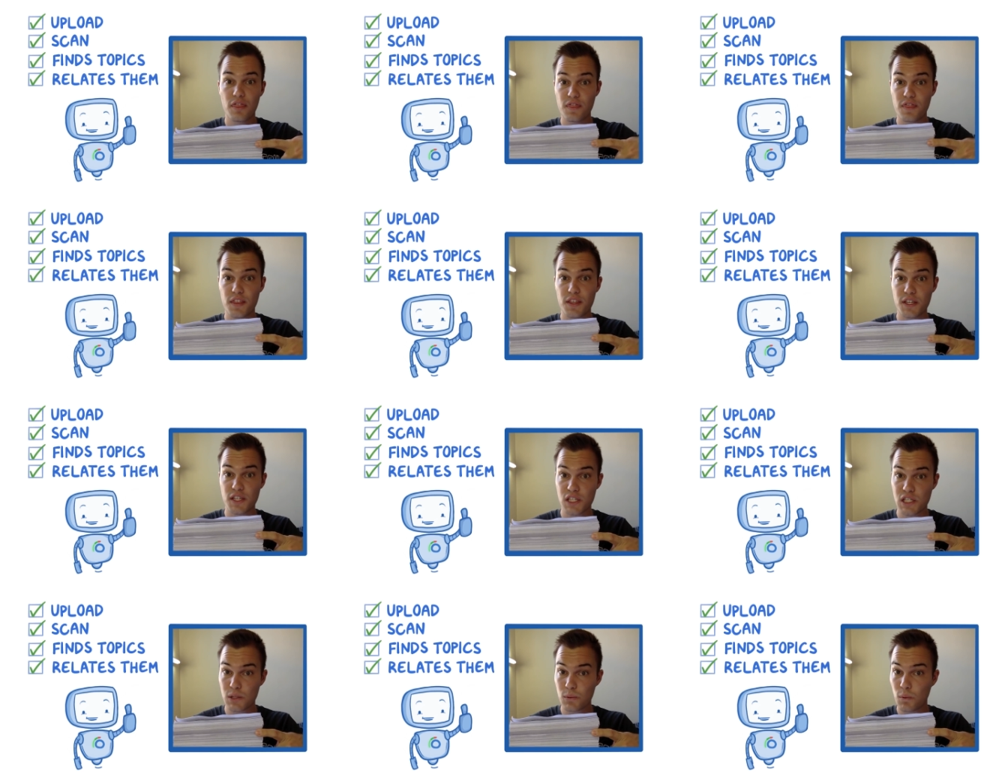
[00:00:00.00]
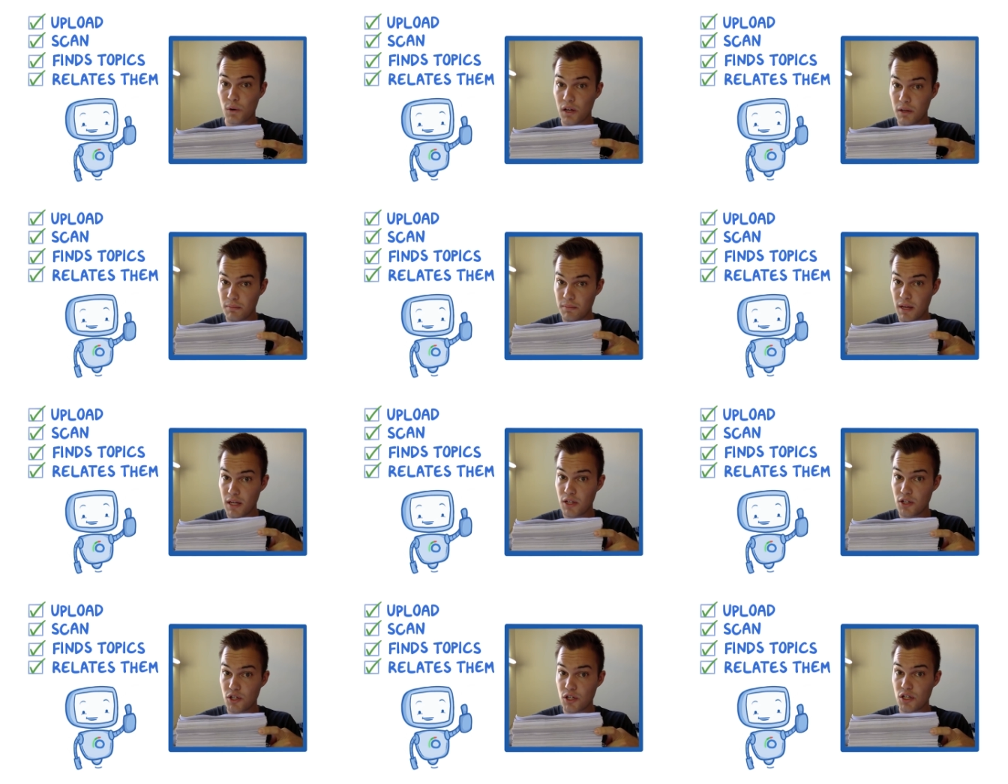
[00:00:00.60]
this one
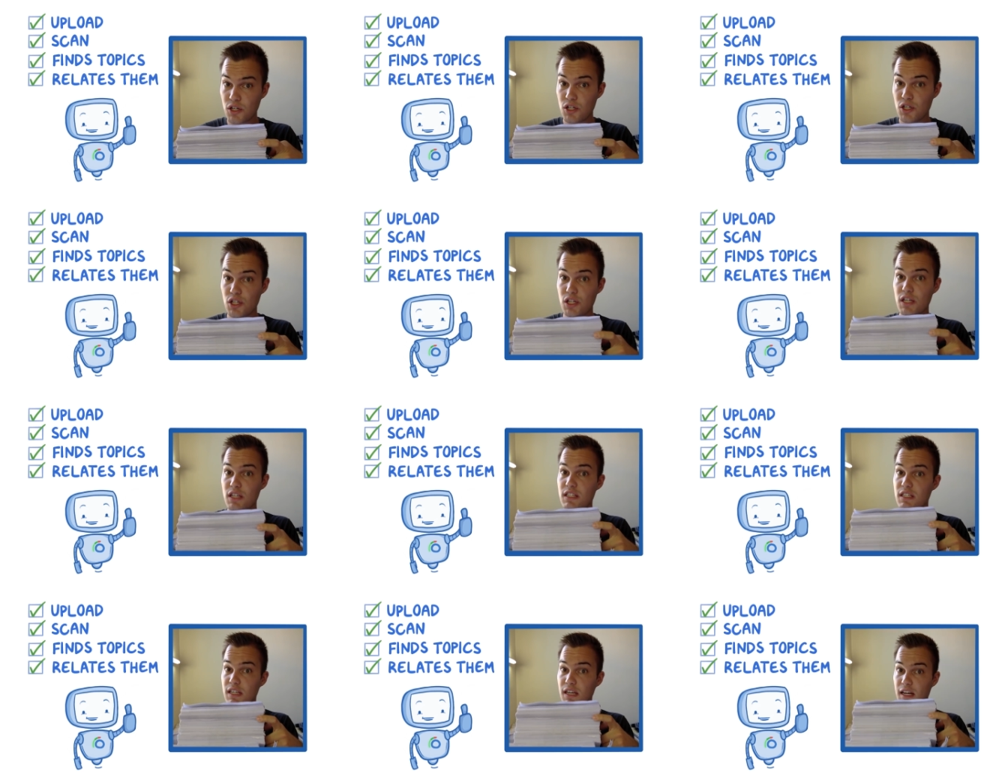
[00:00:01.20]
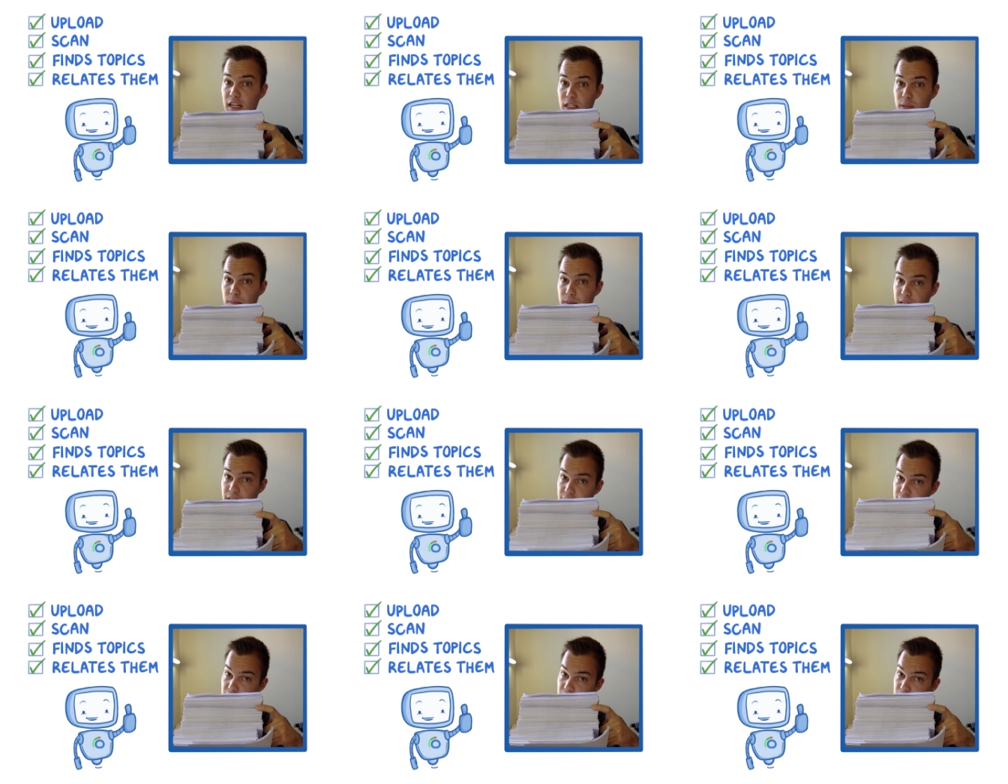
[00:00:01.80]
mentioned
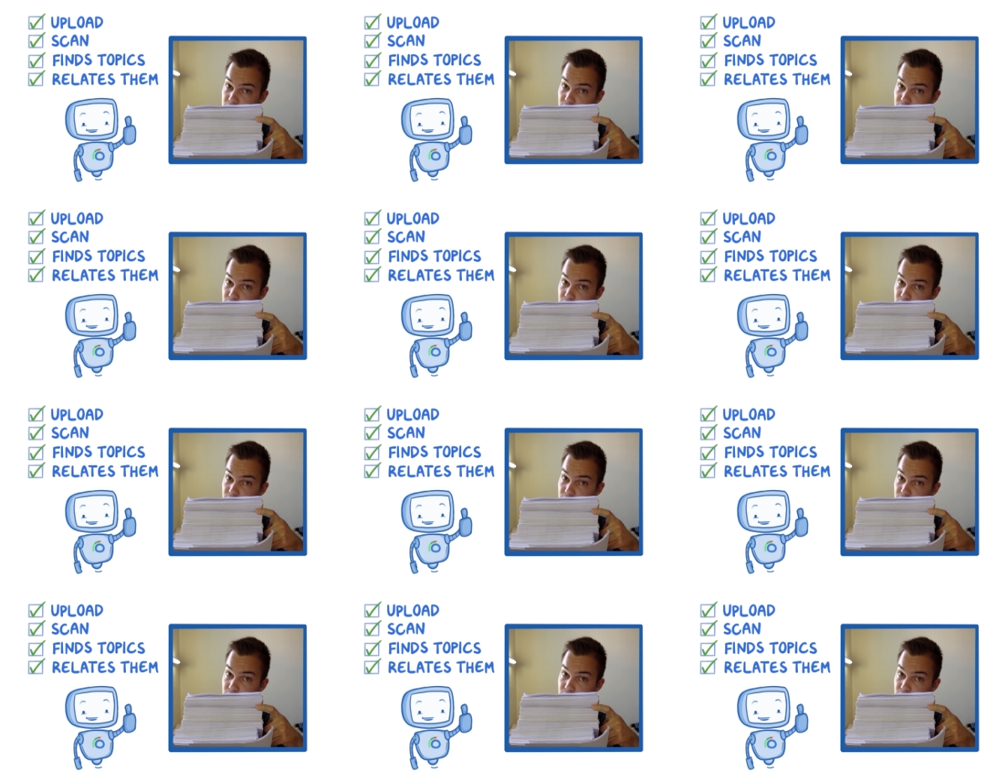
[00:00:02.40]
G6PD